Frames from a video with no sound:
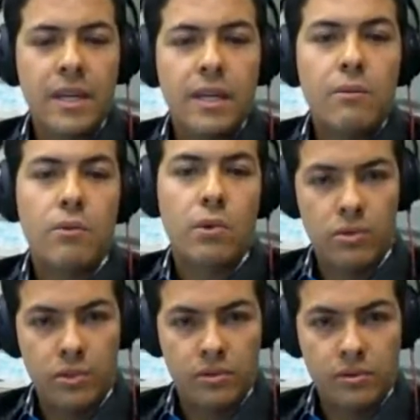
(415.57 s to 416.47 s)

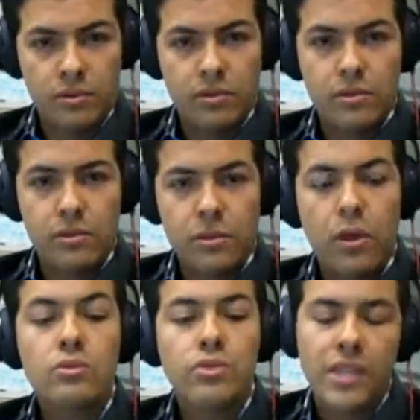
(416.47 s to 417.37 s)
wrote on
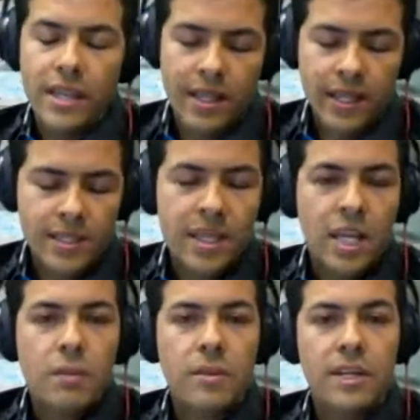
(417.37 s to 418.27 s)
Node.js,
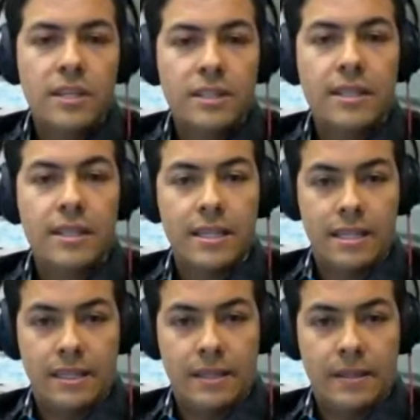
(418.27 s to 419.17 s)
but
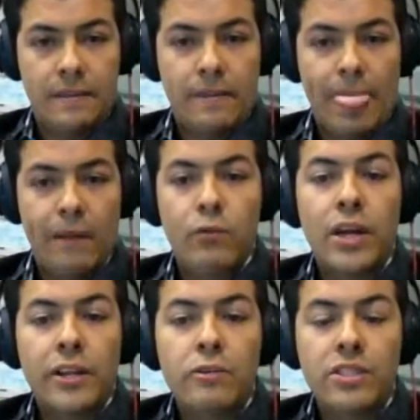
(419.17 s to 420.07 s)
we
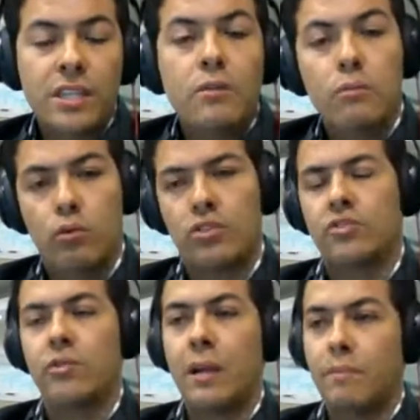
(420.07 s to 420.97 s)
are using
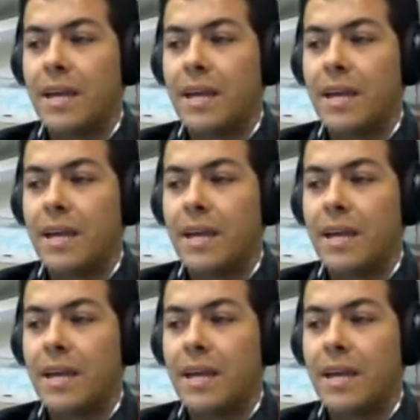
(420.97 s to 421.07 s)
Bootstrap